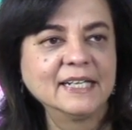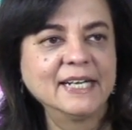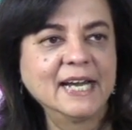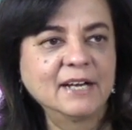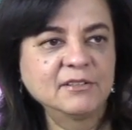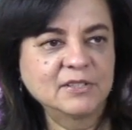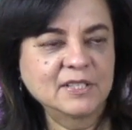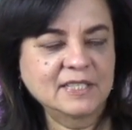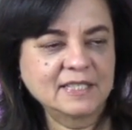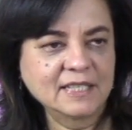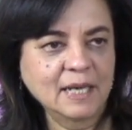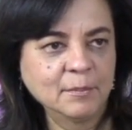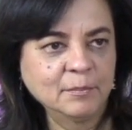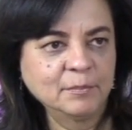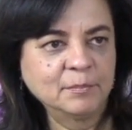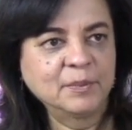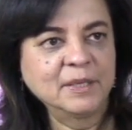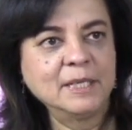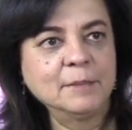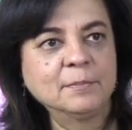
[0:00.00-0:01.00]
Now,
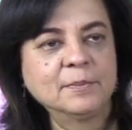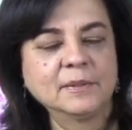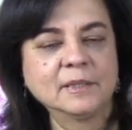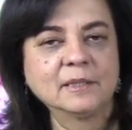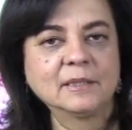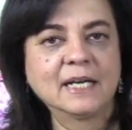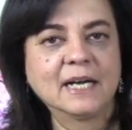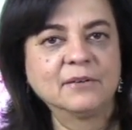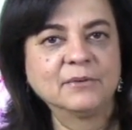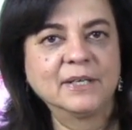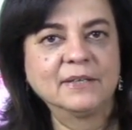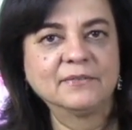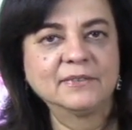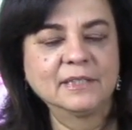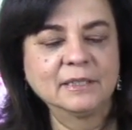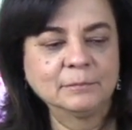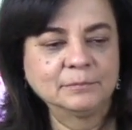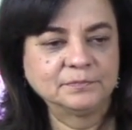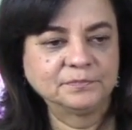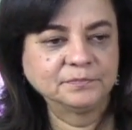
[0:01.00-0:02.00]
some people,
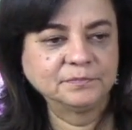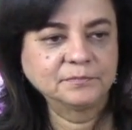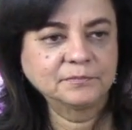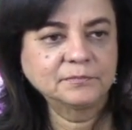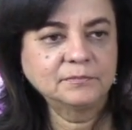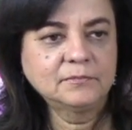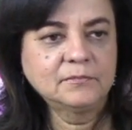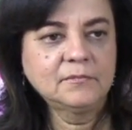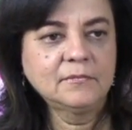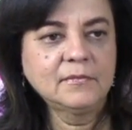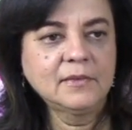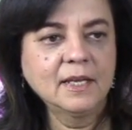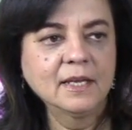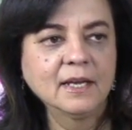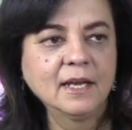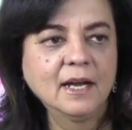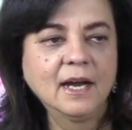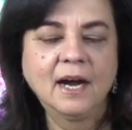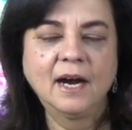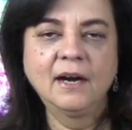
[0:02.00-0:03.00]
however,
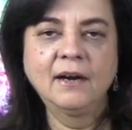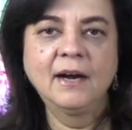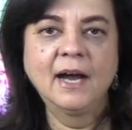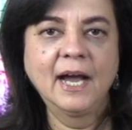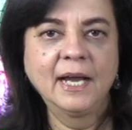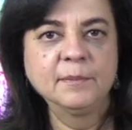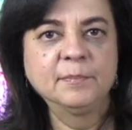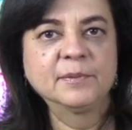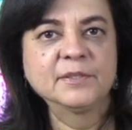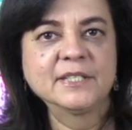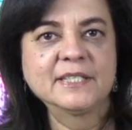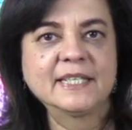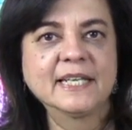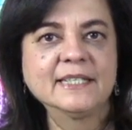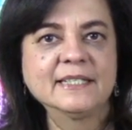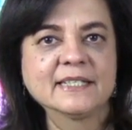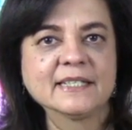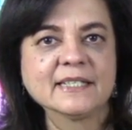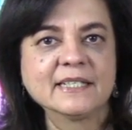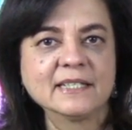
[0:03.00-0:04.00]
are
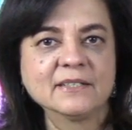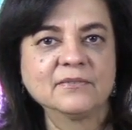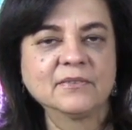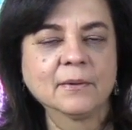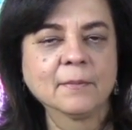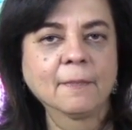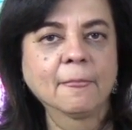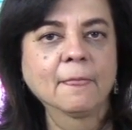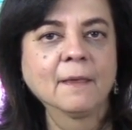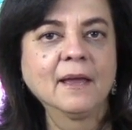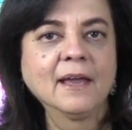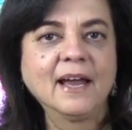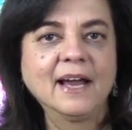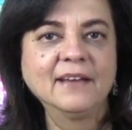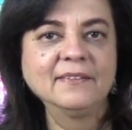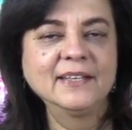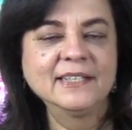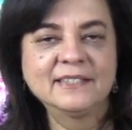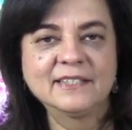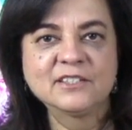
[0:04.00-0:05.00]
hypersensitive
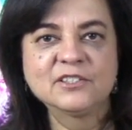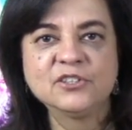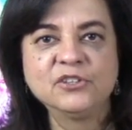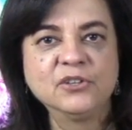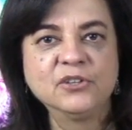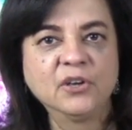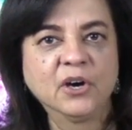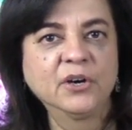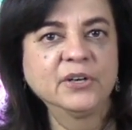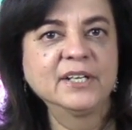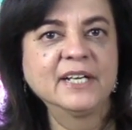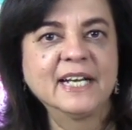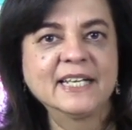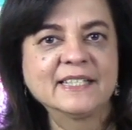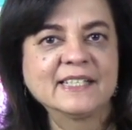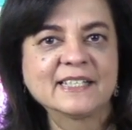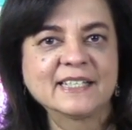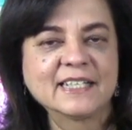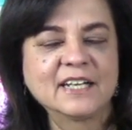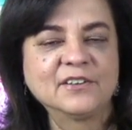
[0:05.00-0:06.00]
and this is not
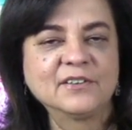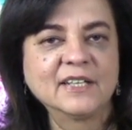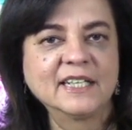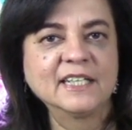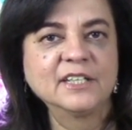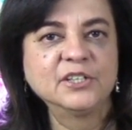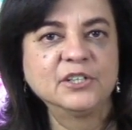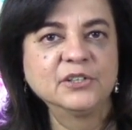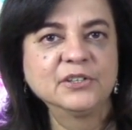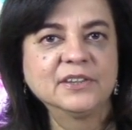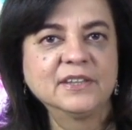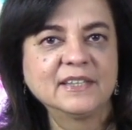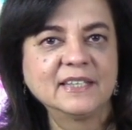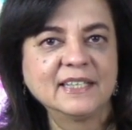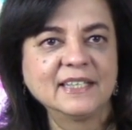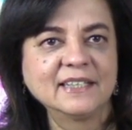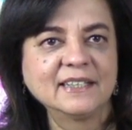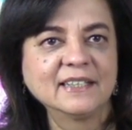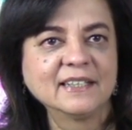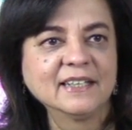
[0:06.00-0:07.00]
necessarily a good
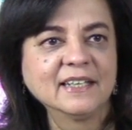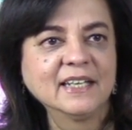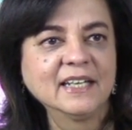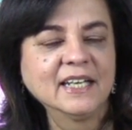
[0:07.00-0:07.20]
thing.